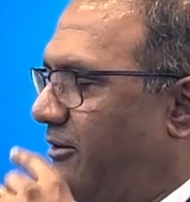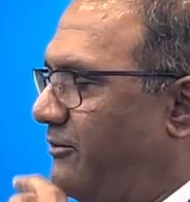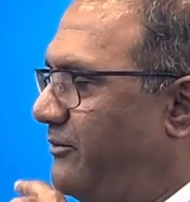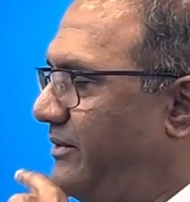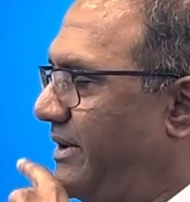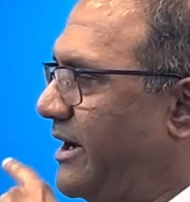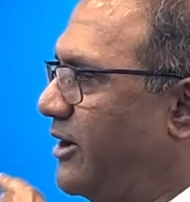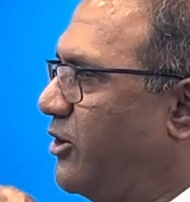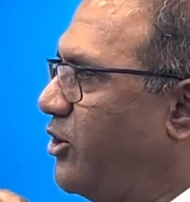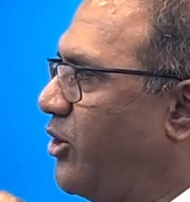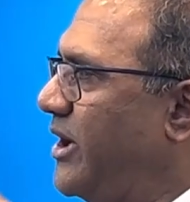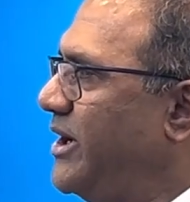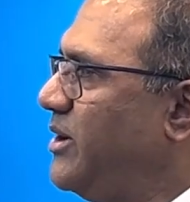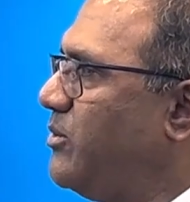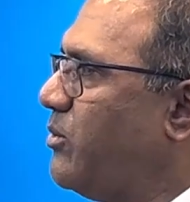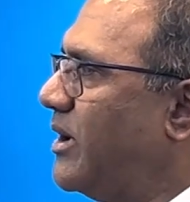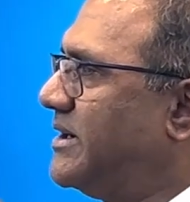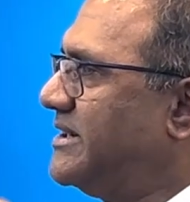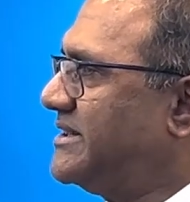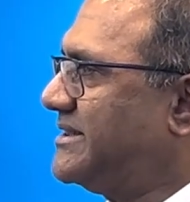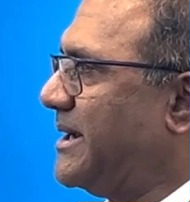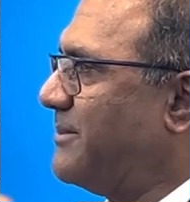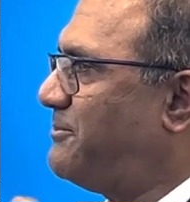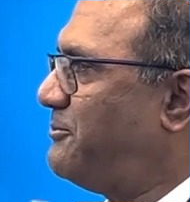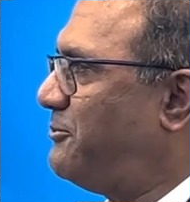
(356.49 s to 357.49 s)
We are going
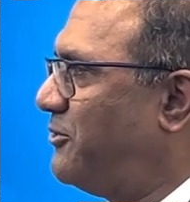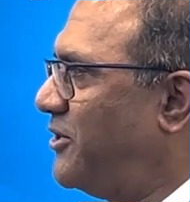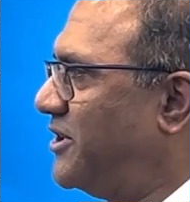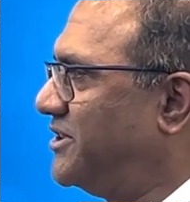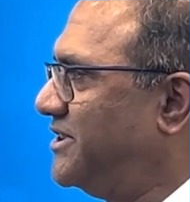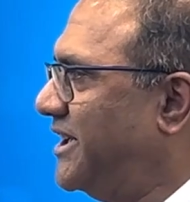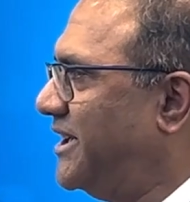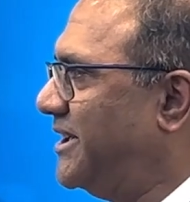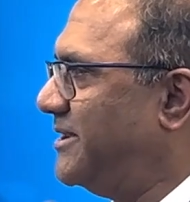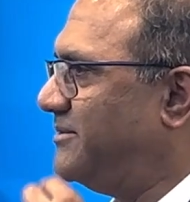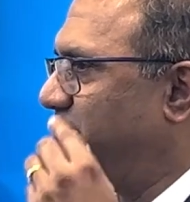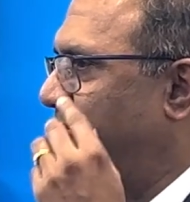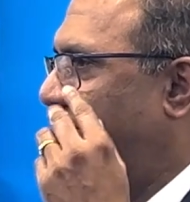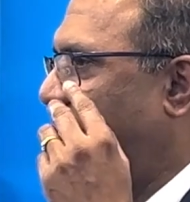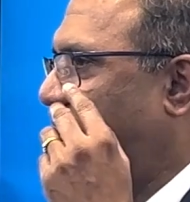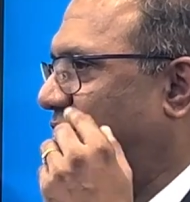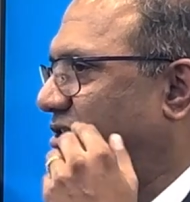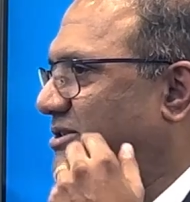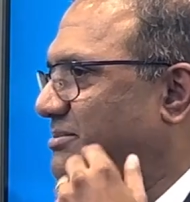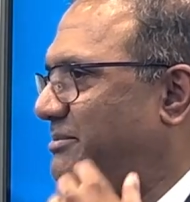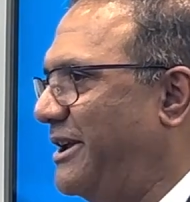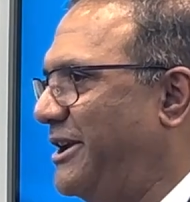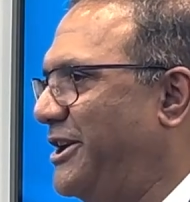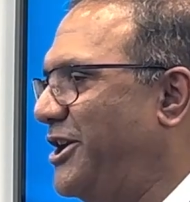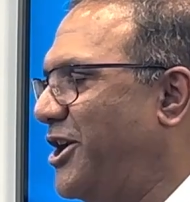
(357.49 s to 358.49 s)
one step further
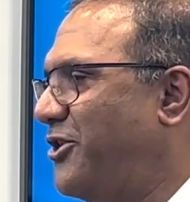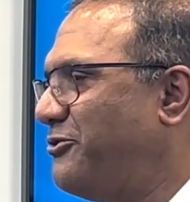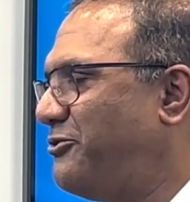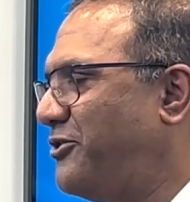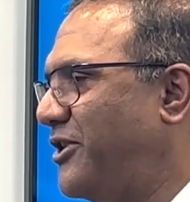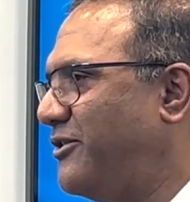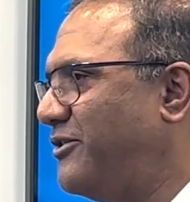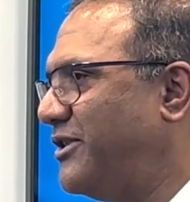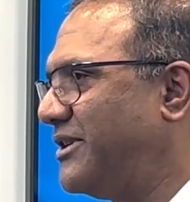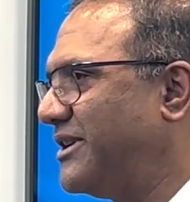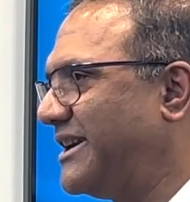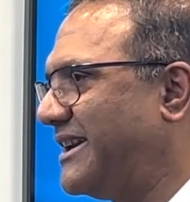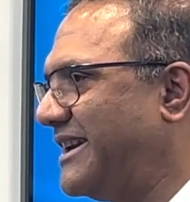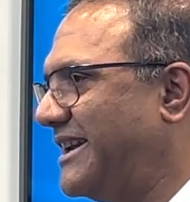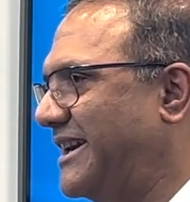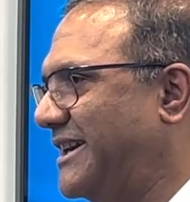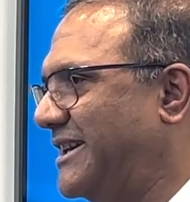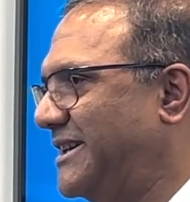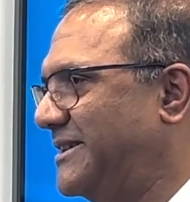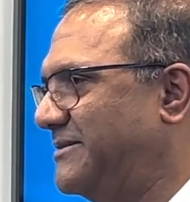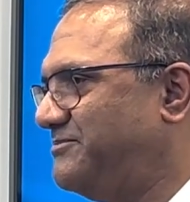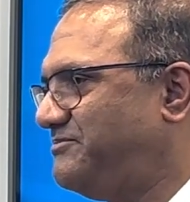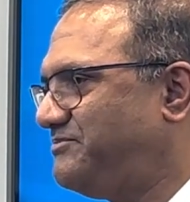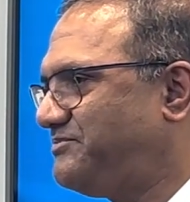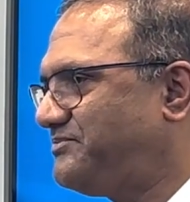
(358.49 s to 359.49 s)
because many of
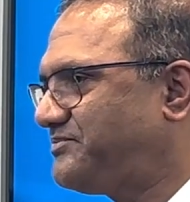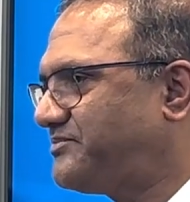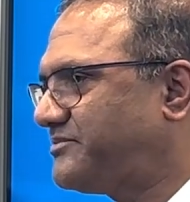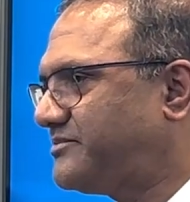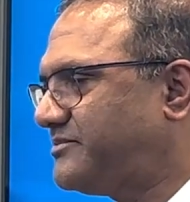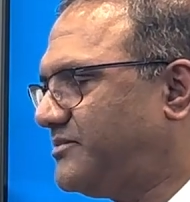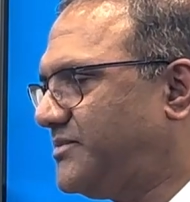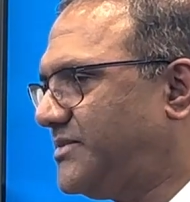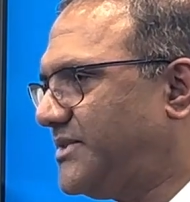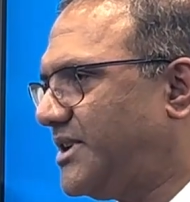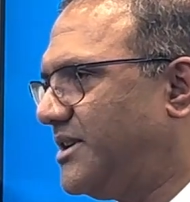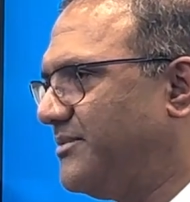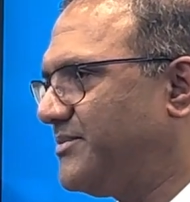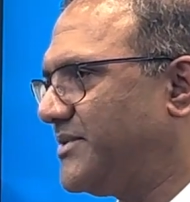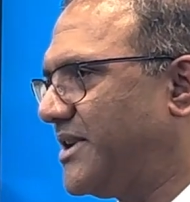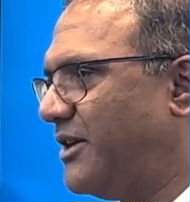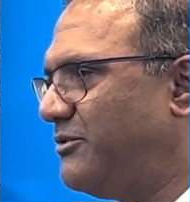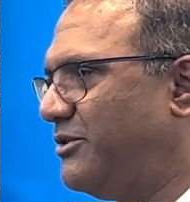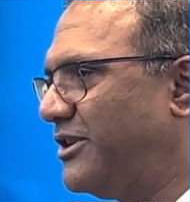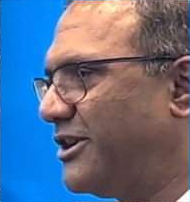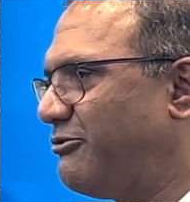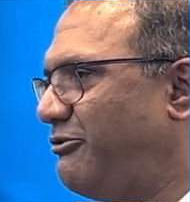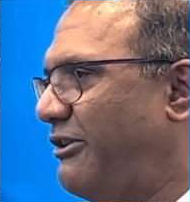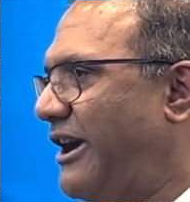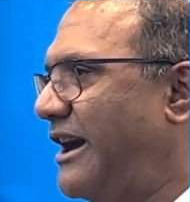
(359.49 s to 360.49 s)

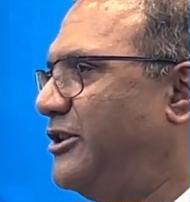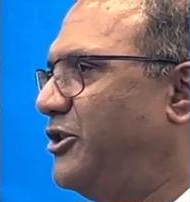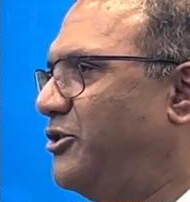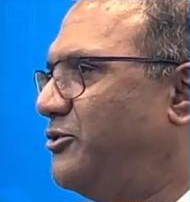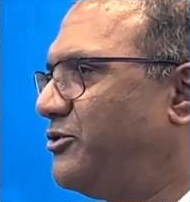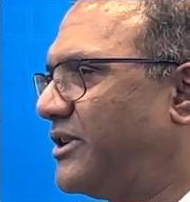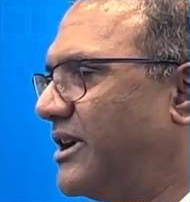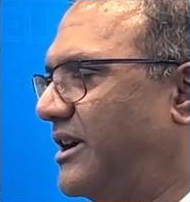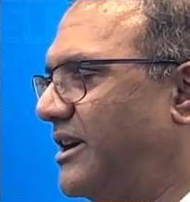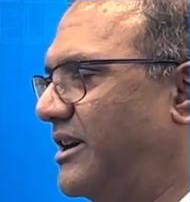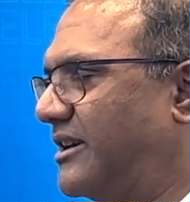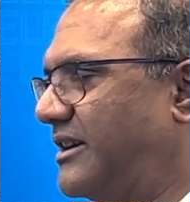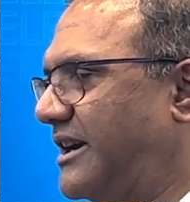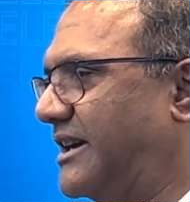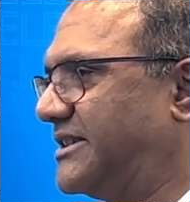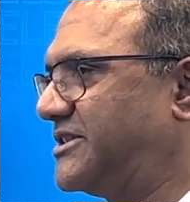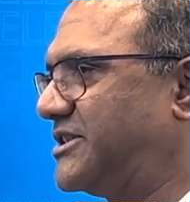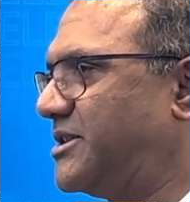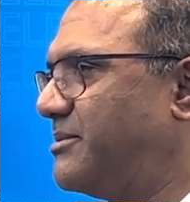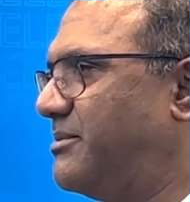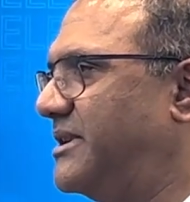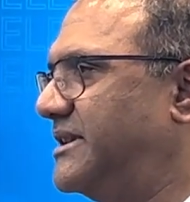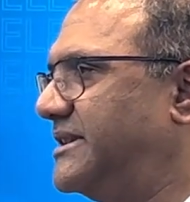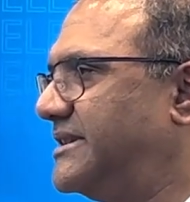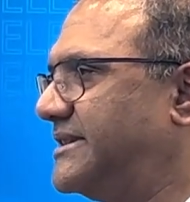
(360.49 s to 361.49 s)
our valued
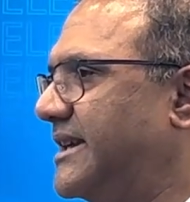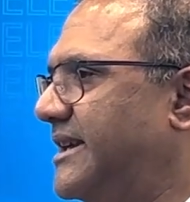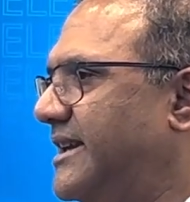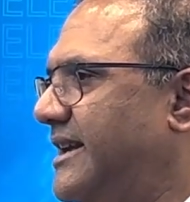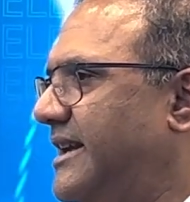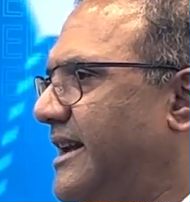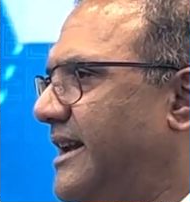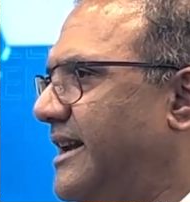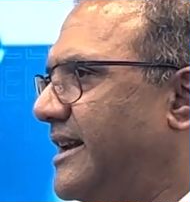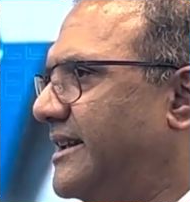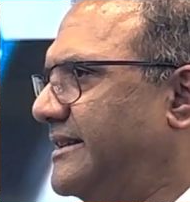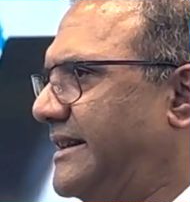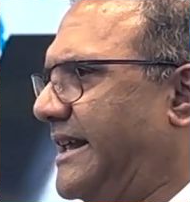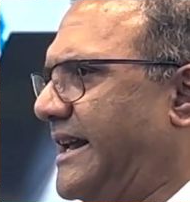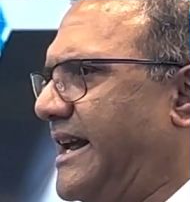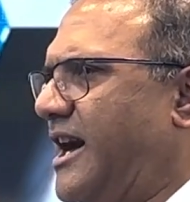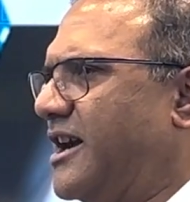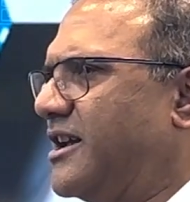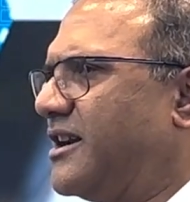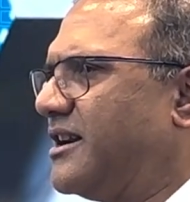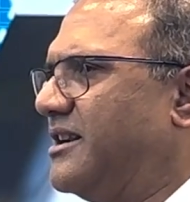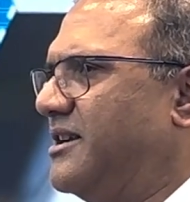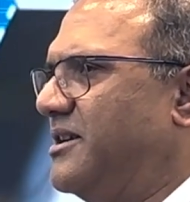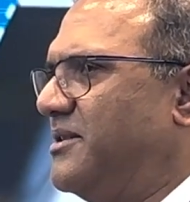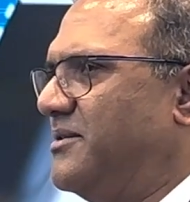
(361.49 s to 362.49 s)
customers, they are